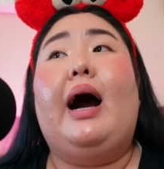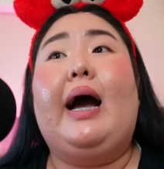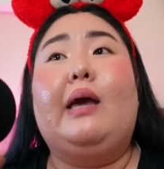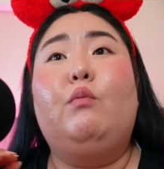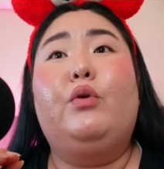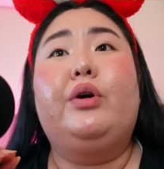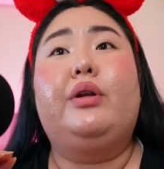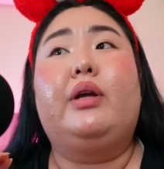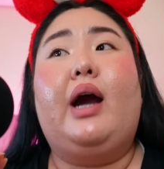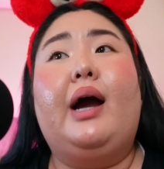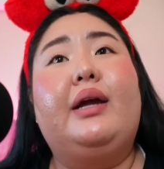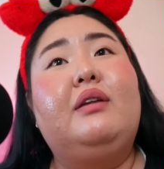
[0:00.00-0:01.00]
I would
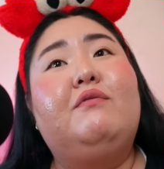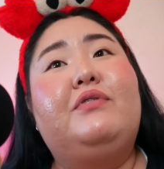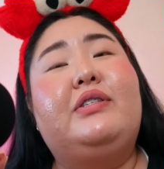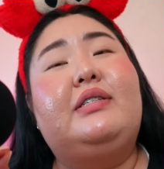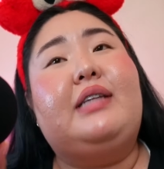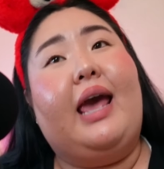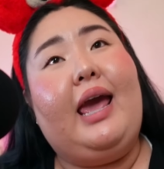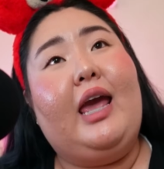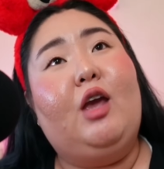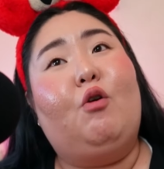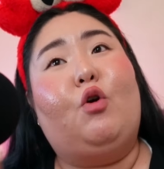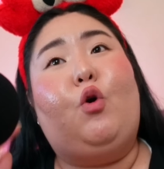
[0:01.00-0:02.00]
kind of
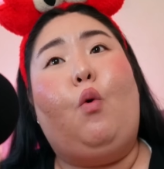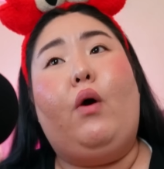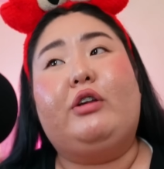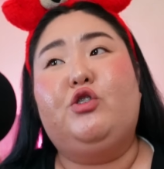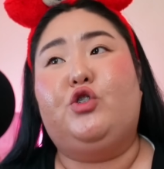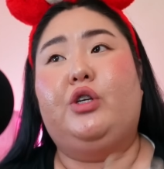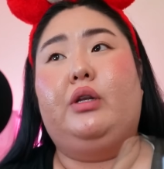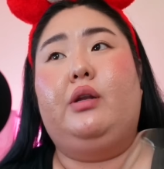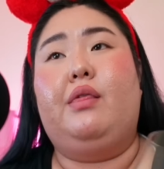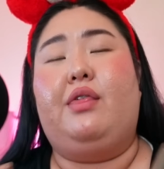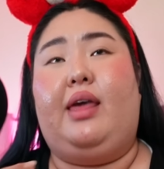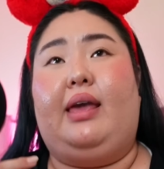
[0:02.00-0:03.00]
say or
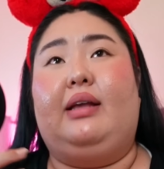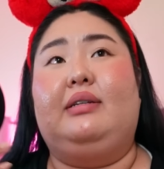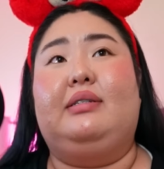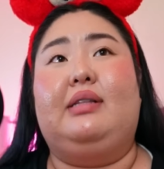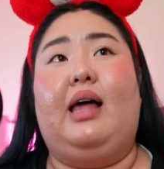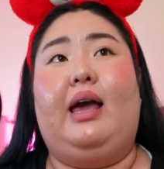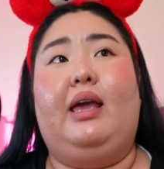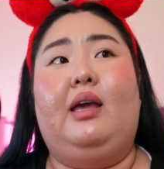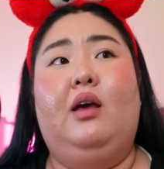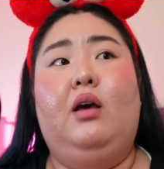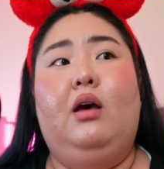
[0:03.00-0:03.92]
question things like,